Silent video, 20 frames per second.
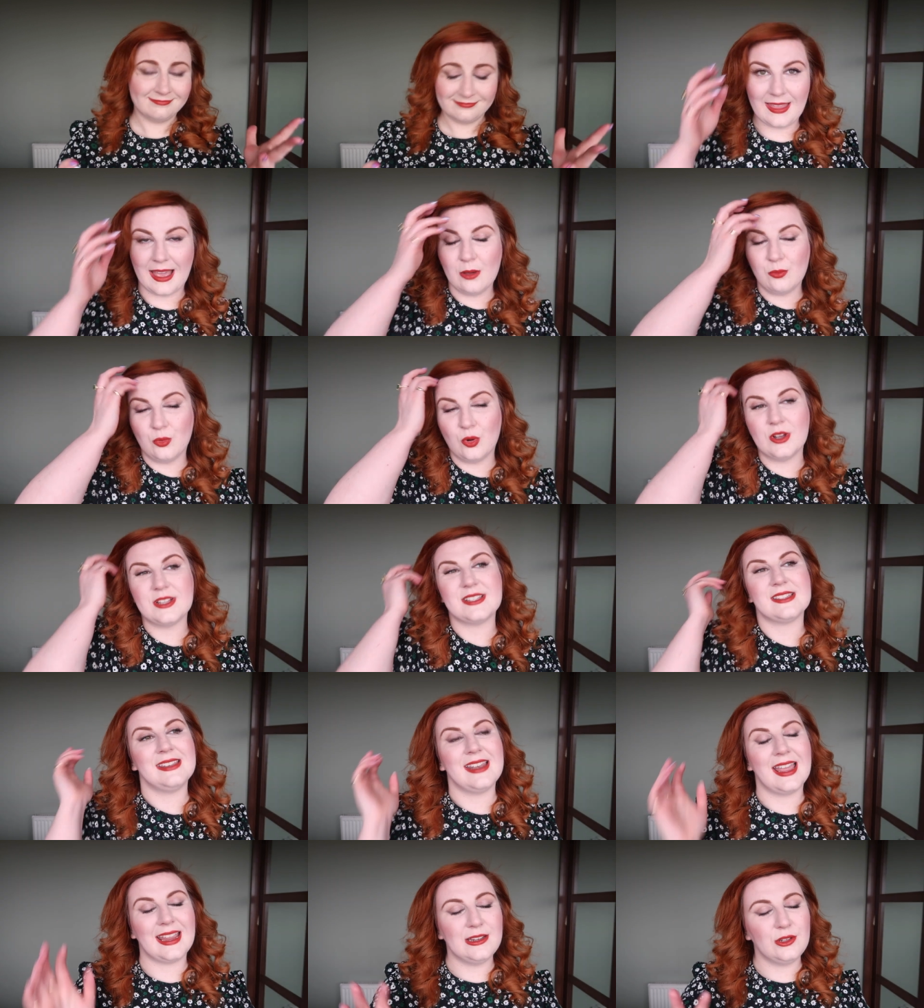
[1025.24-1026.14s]
That was
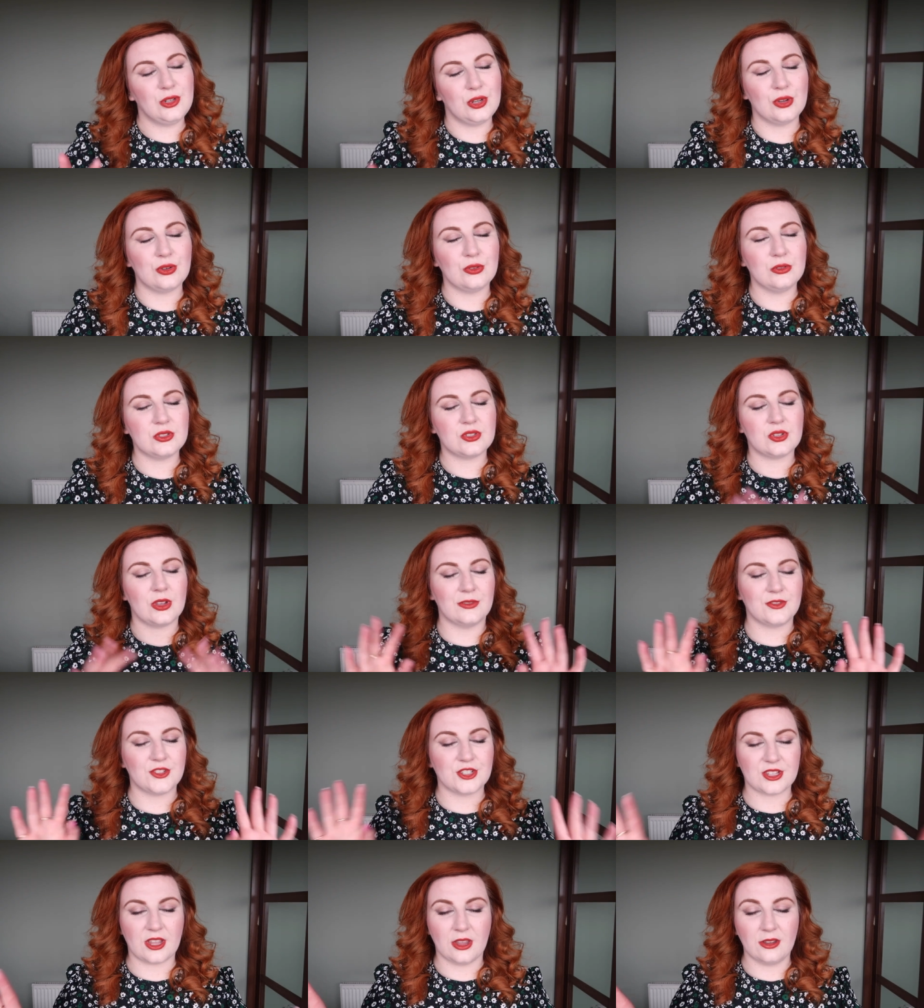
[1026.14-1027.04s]
nine euros, so
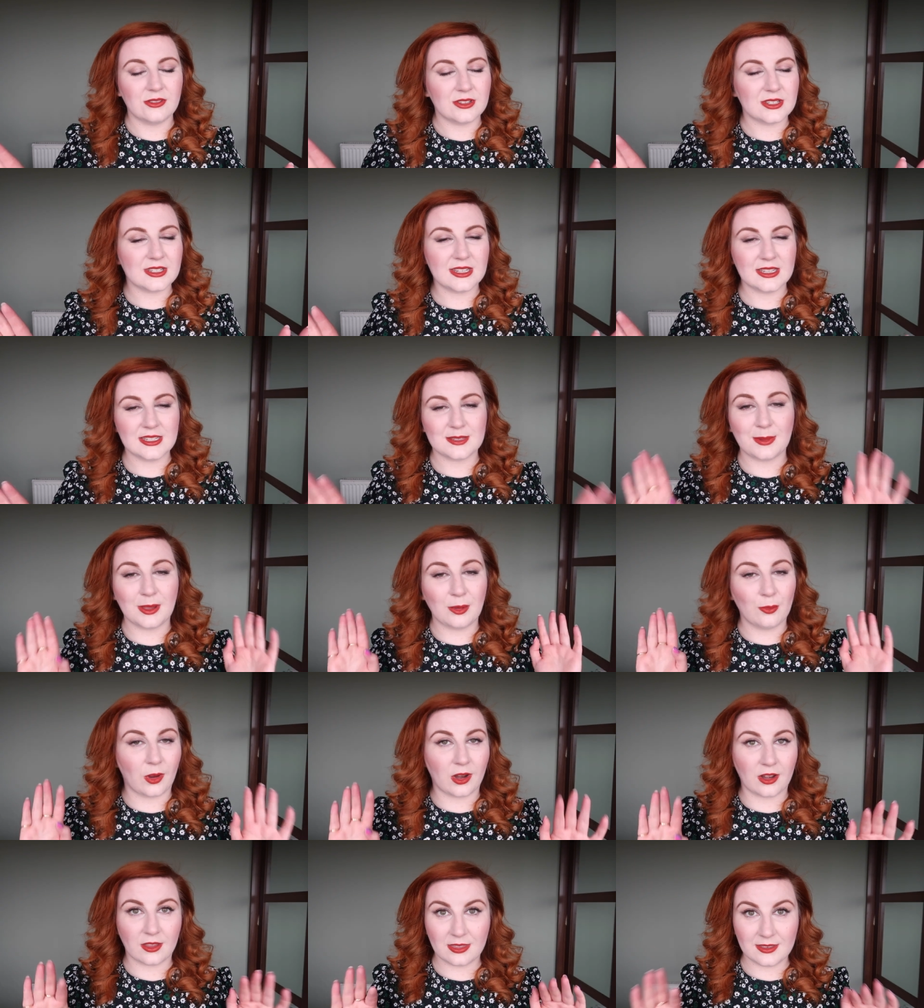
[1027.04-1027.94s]
I've just counted it as being
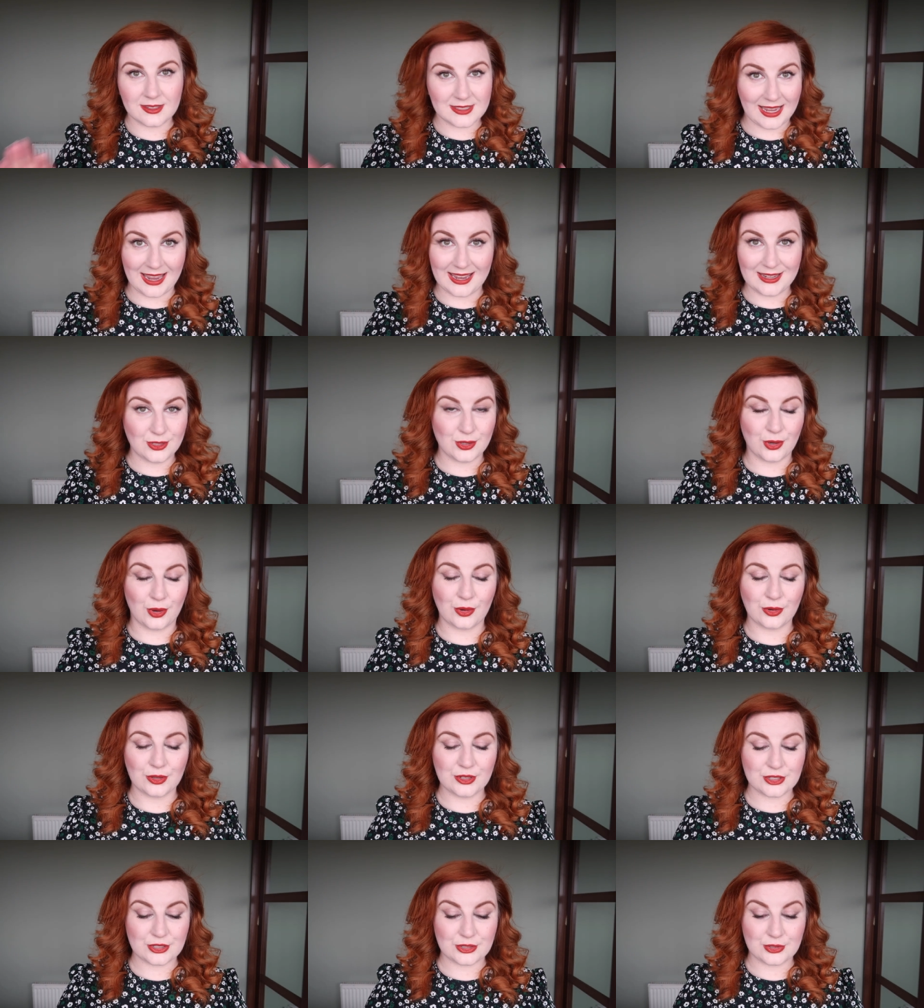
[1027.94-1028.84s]
worth
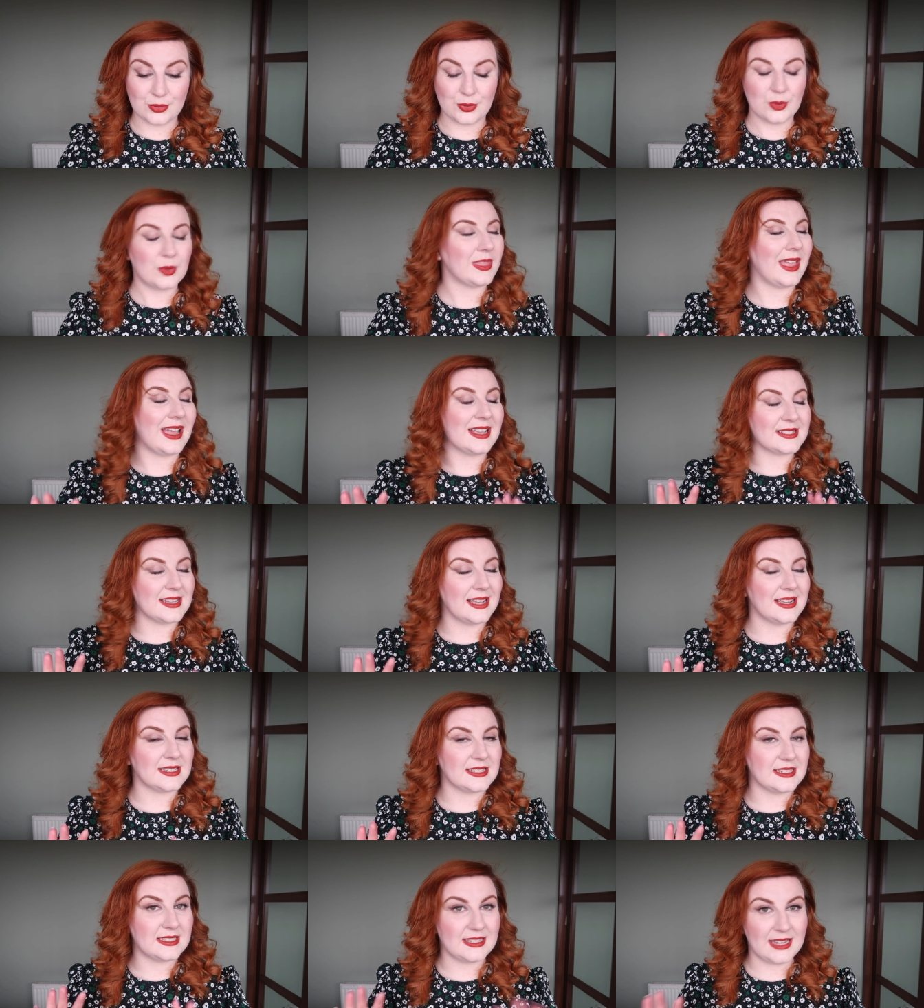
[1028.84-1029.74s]
$10. So that's
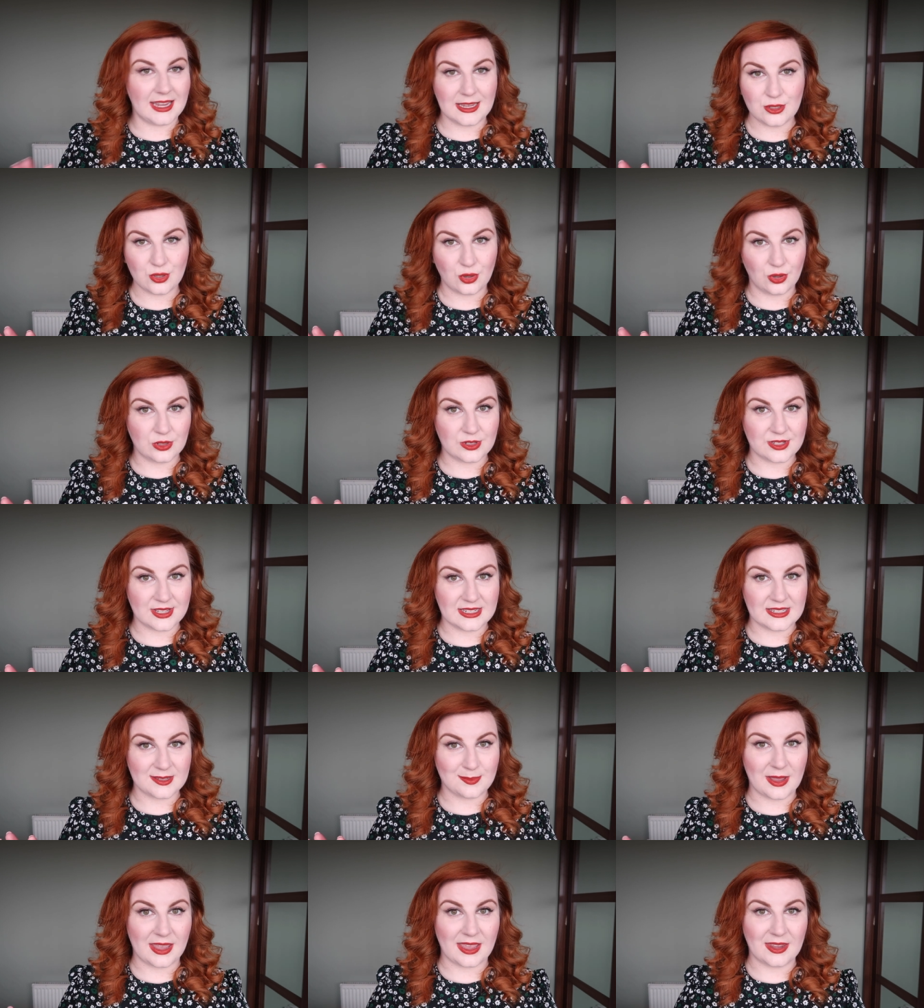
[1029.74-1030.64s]
added $10
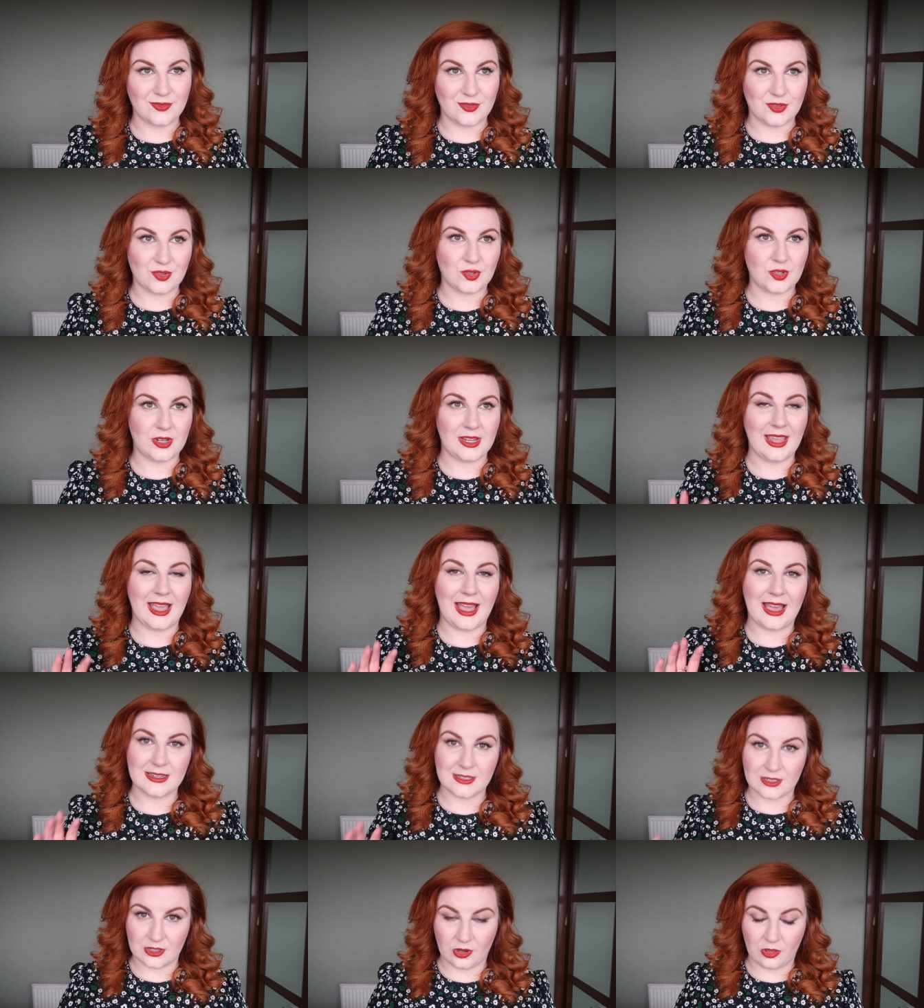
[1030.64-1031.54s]
into my inventory
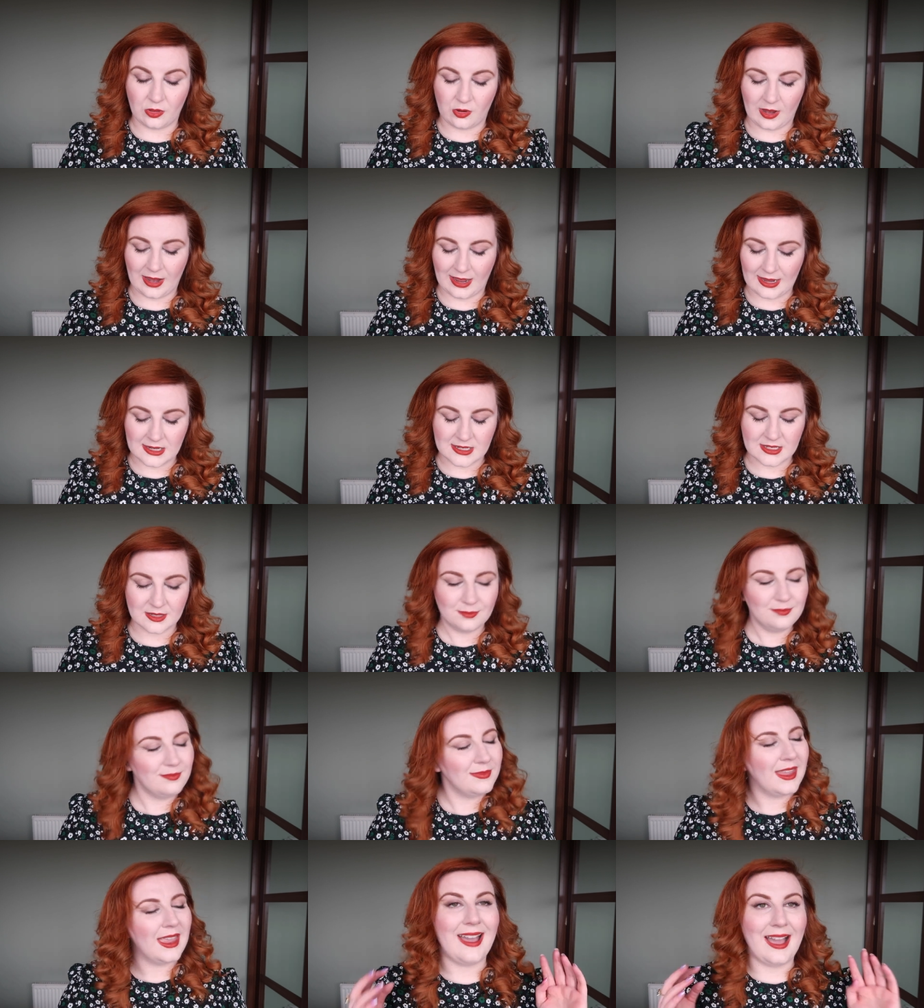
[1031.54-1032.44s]
and another
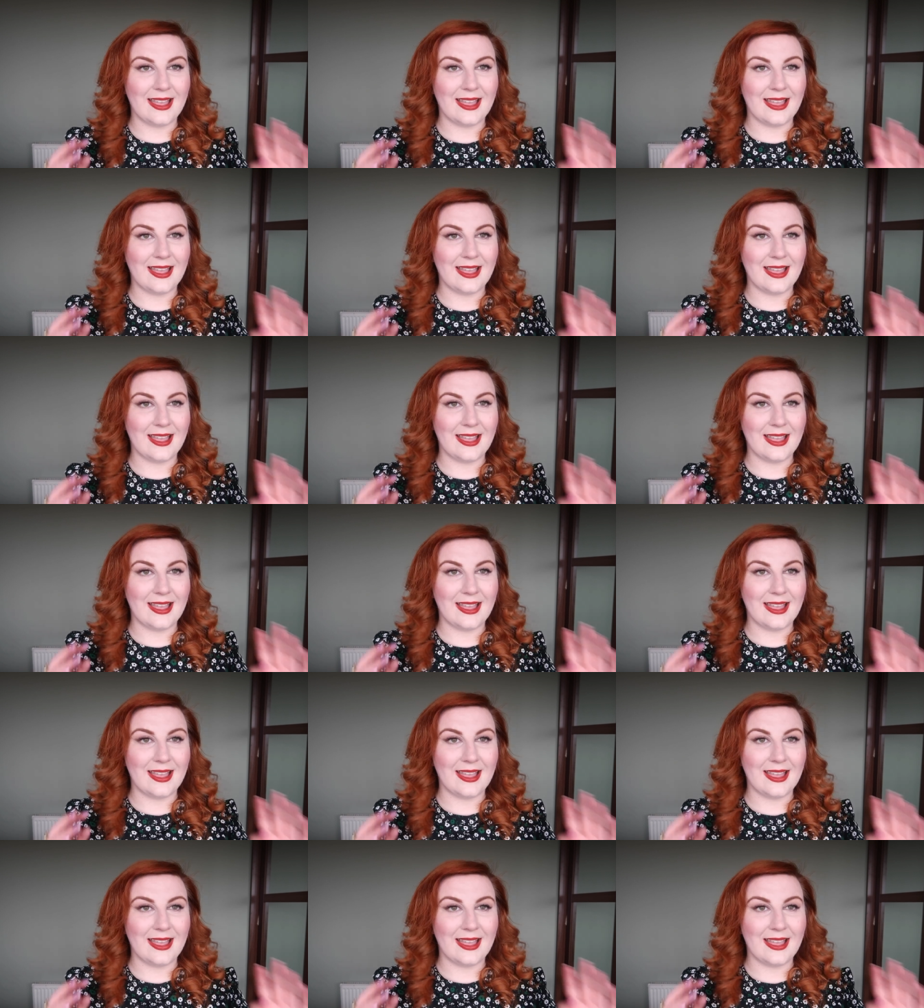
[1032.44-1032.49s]
item.